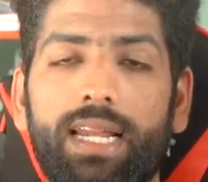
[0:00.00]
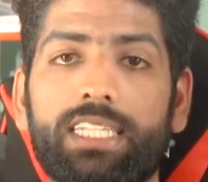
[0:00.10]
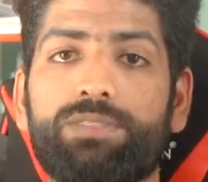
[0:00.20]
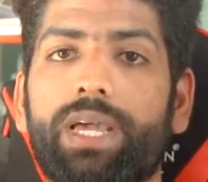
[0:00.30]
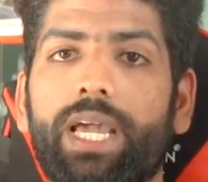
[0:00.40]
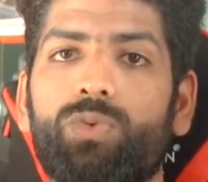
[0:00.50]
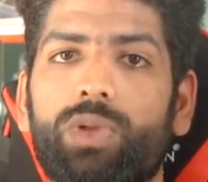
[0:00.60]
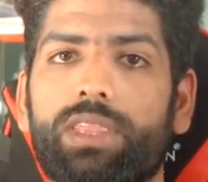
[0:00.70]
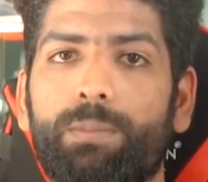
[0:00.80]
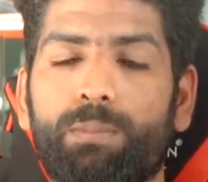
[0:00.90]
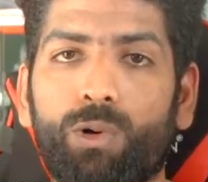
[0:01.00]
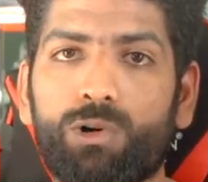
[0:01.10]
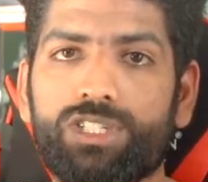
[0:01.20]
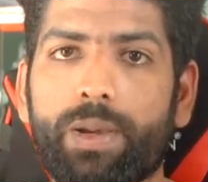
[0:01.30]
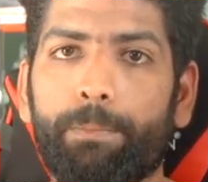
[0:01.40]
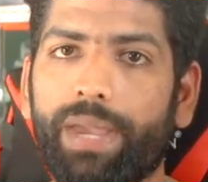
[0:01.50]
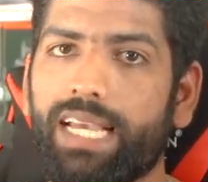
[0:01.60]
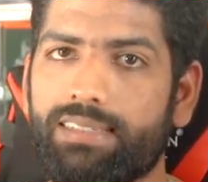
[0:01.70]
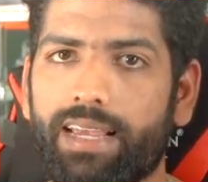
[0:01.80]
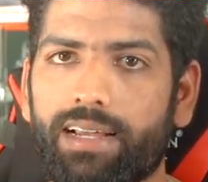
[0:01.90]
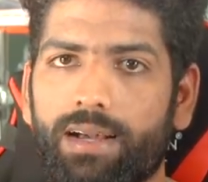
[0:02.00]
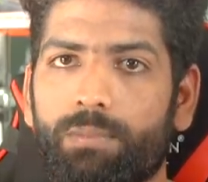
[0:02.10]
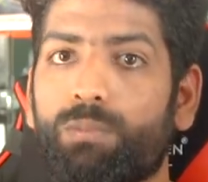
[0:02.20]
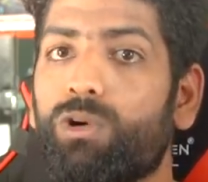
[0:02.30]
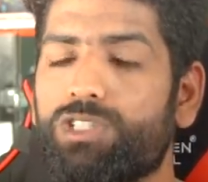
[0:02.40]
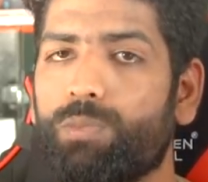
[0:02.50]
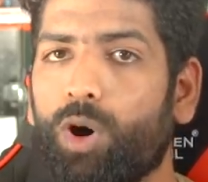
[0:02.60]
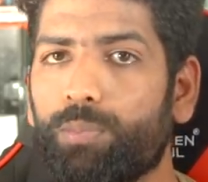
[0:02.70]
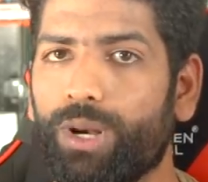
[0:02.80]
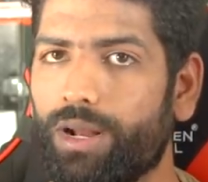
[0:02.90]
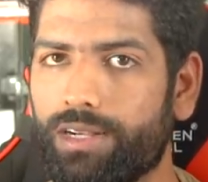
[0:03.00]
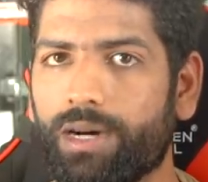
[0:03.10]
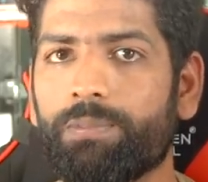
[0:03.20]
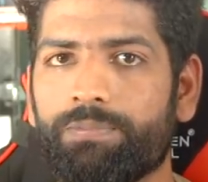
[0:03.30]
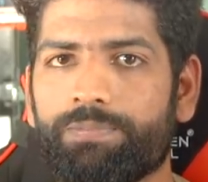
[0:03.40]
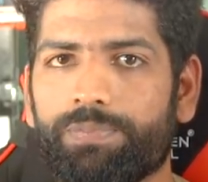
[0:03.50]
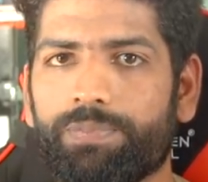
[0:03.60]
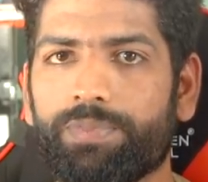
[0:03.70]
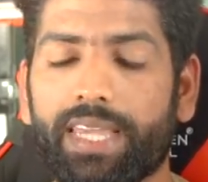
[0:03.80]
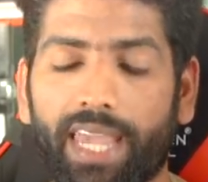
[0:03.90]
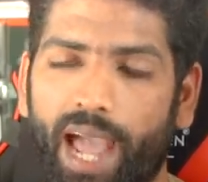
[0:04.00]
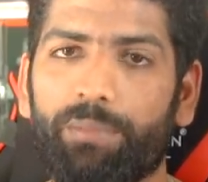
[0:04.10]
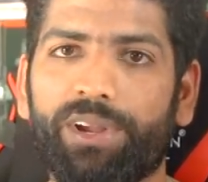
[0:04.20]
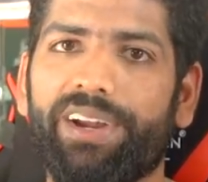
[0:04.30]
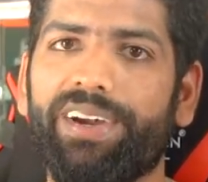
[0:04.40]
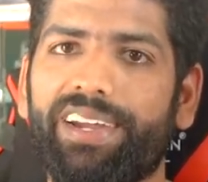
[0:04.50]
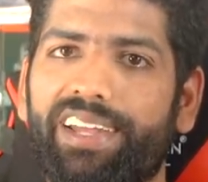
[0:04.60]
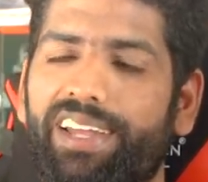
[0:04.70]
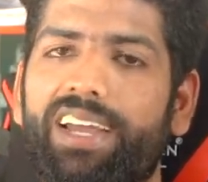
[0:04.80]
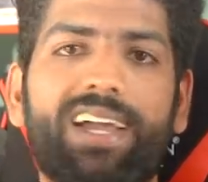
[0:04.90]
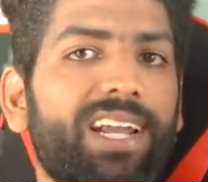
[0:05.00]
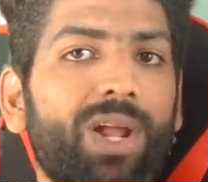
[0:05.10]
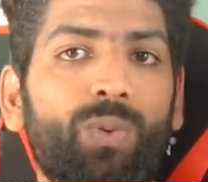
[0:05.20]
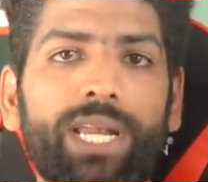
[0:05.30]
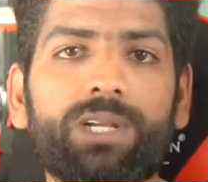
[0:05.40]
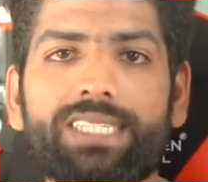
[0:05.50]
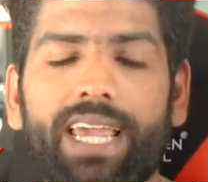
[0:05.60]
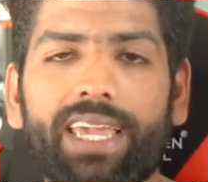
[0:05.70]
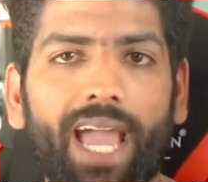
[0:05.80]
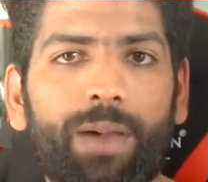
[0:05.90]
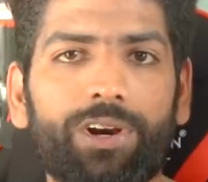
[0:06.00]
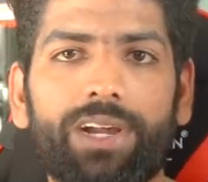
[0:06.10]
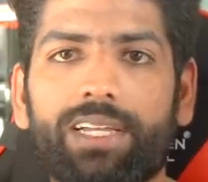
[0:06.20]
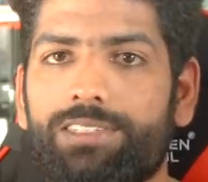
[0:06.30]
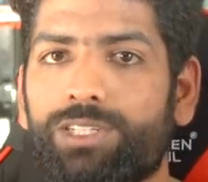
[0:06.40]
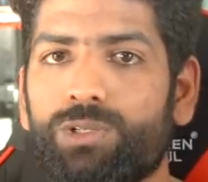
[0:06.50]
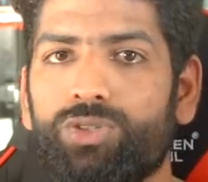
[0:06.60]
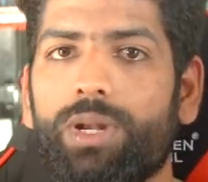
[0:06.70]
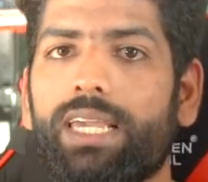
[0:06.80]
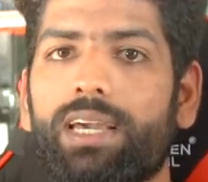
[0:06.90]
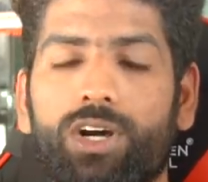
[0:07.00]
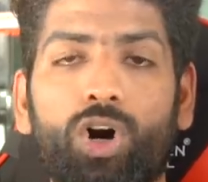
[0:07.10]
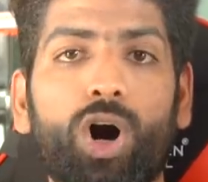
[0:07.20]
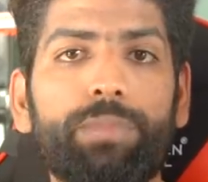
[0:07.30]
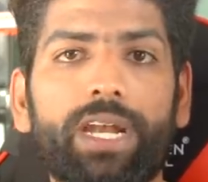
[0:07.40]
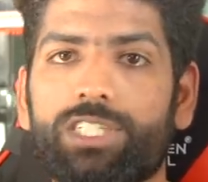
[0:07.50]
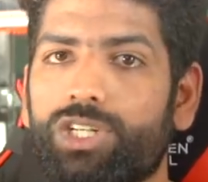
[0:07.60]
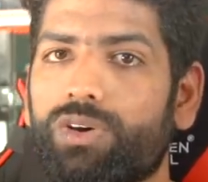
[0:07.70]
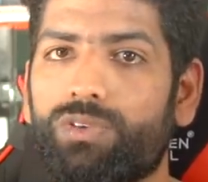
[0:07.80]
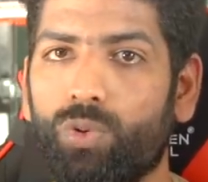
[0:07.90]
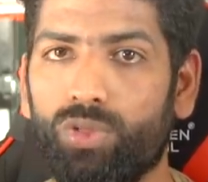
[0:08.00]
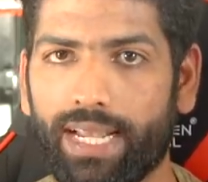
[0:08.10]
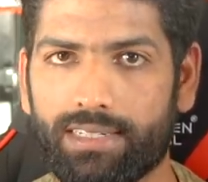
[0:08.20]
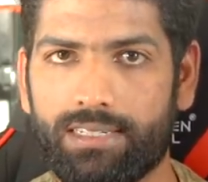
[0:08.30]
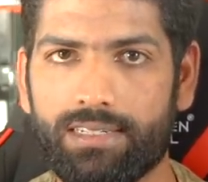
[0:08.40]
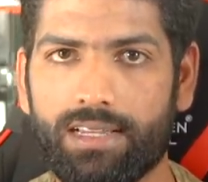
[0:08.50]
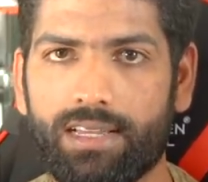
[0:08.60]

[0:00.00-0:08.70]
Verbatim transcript: Let's begin with the most basic, most popular term, camera. Now, you say camera, it's usually a combination of two things,